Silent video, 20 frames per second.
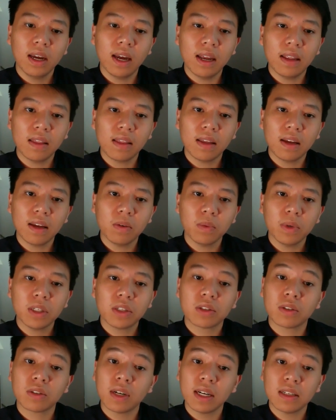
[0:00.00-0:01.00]
and then we
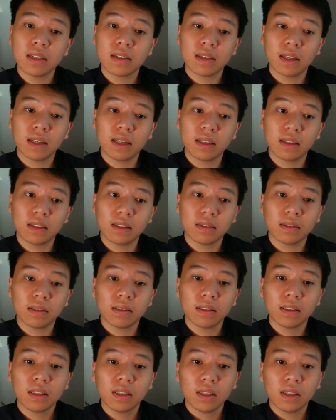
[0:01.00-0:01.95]
translate it